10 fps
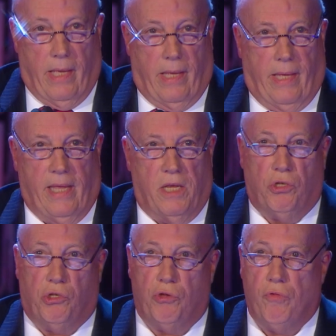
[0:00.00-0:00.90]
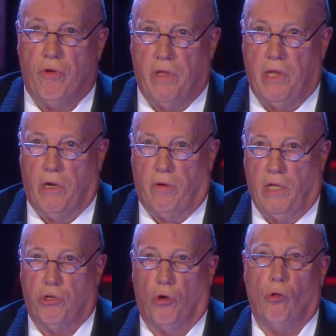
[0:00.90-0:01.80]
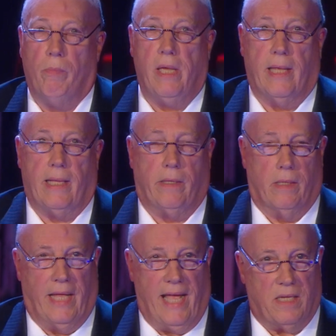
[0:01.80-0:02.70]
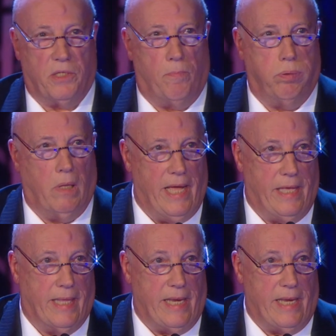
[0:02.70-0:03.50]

In his junior year, he told me that the last play that he